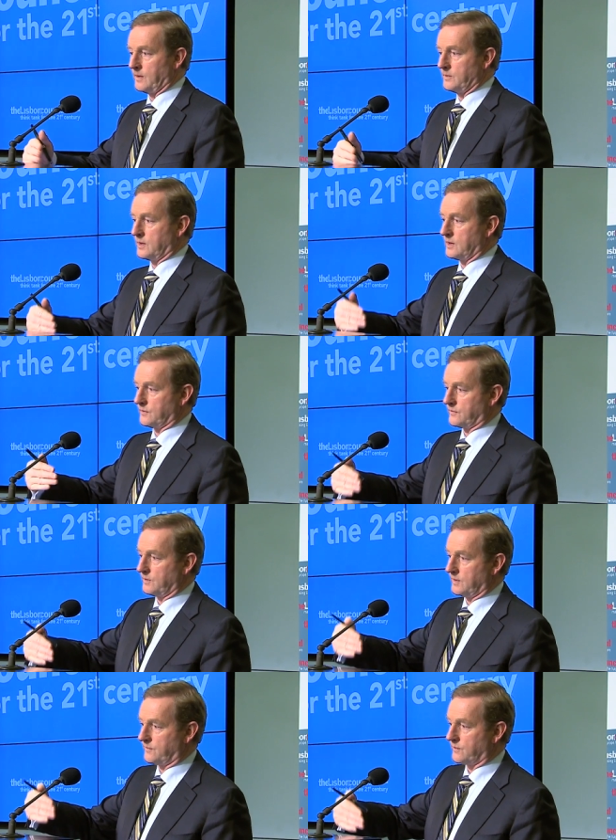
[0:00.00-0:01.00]
because
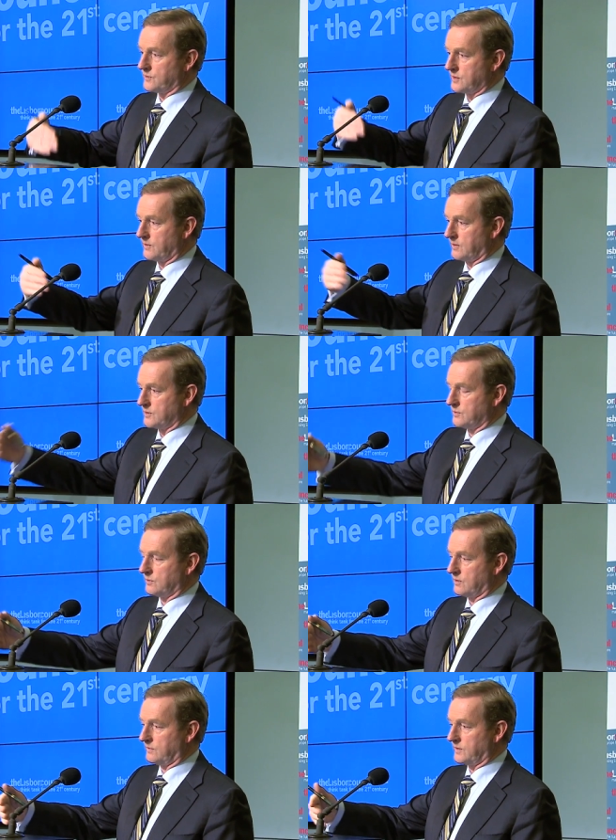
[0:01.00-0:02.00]
from the first immigrants who
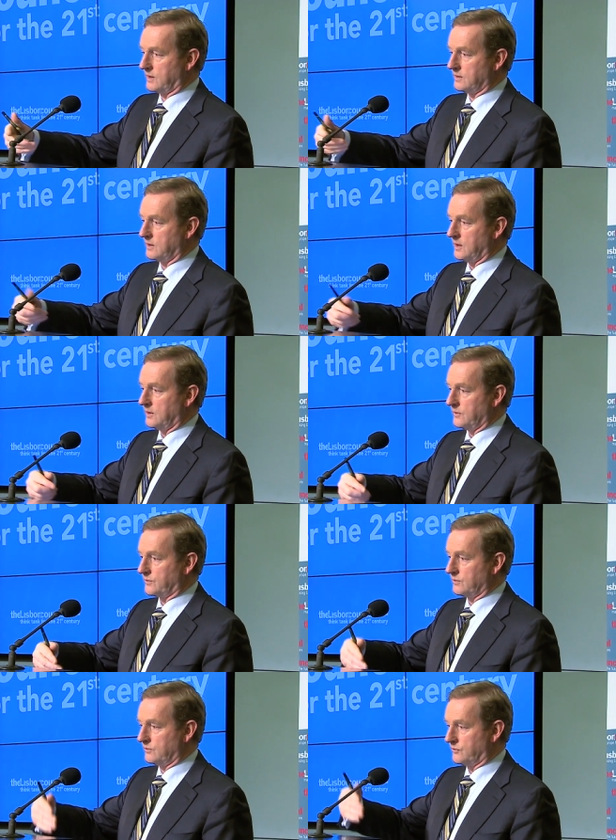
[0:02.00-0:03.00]
went over there
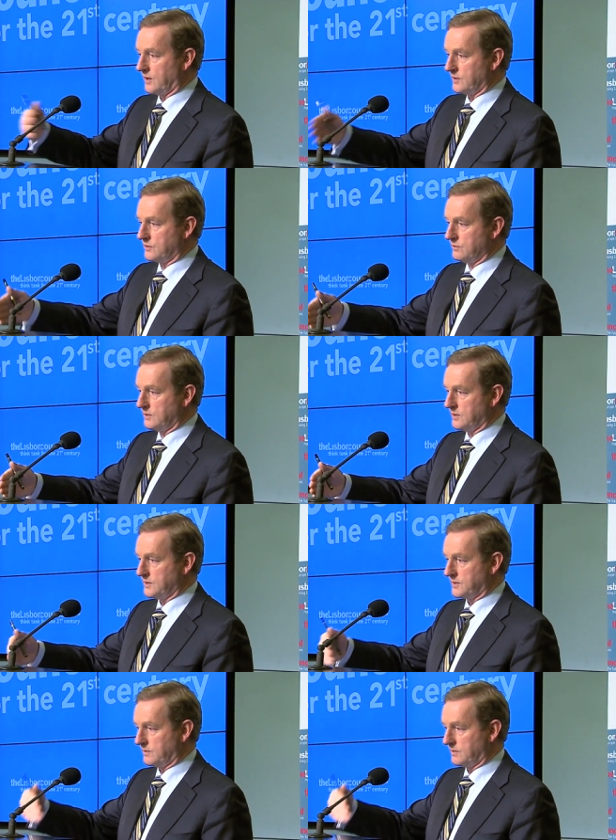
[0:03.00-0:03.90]
through trade unions